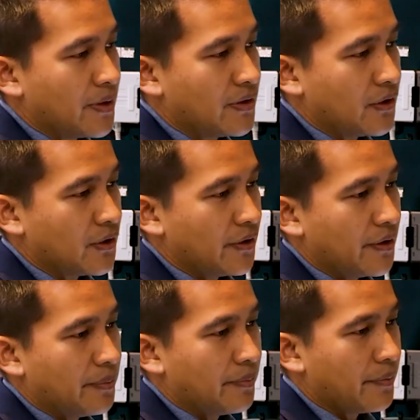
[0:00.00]
position
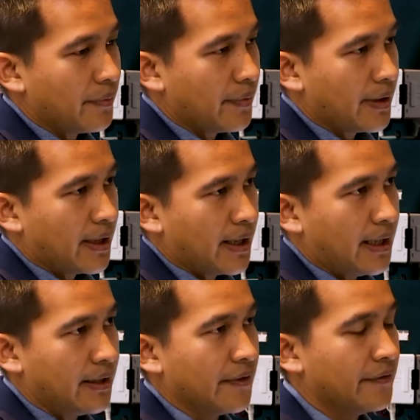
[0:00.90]
them
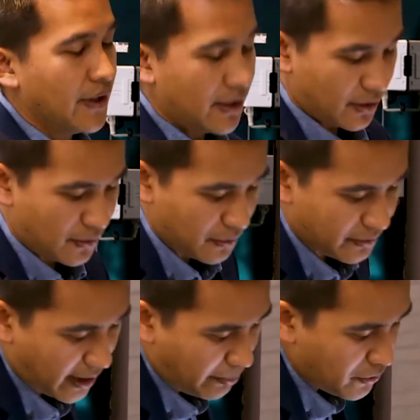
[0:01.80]
in the vertical
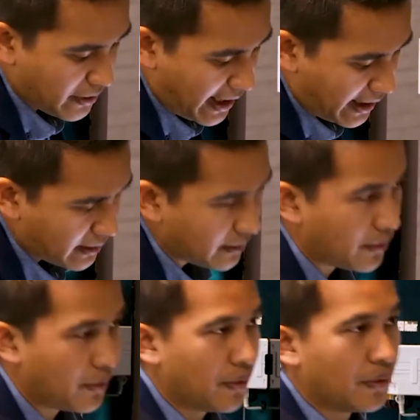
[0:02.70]
double gang
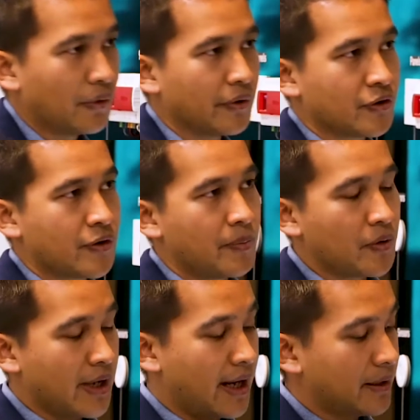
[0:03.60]
or the triple
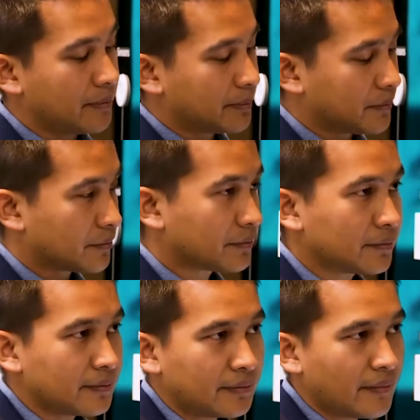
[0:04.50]
gang
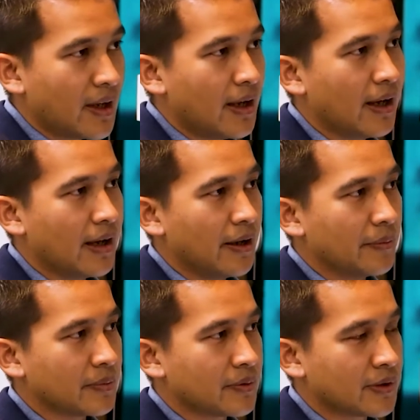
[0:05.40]

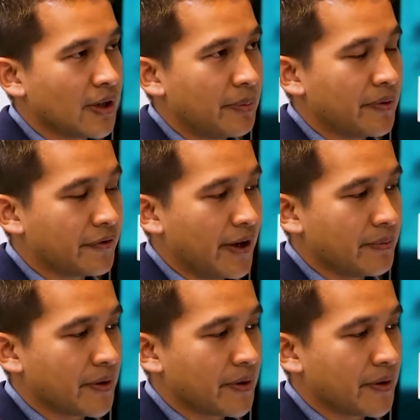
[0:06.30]
um, type of frame